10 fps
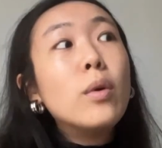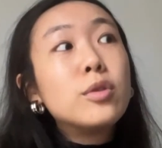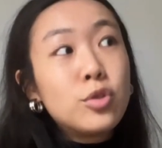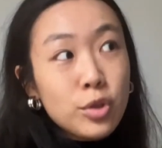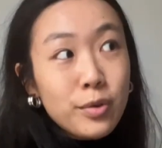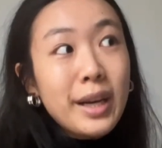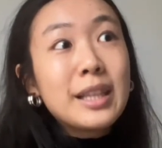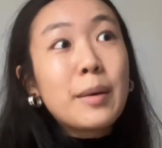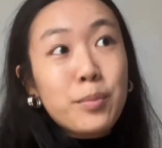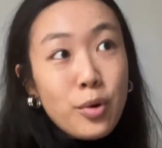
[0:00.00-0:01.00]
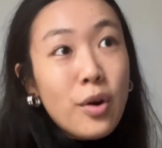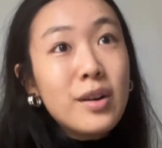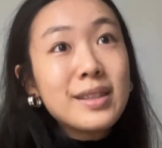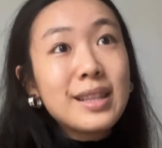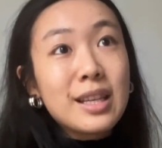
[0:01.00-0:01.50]
during the
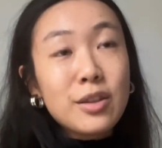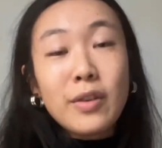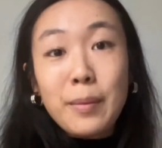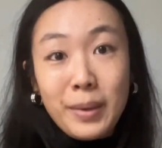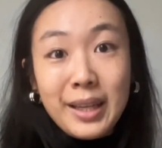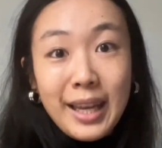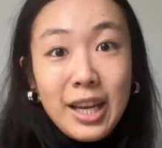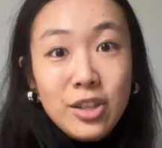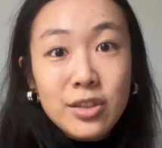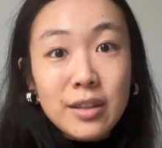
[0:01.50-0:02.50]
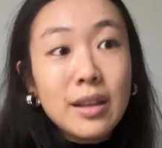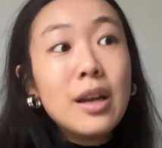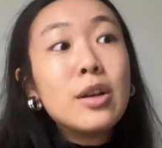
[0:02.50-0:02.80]
process of application,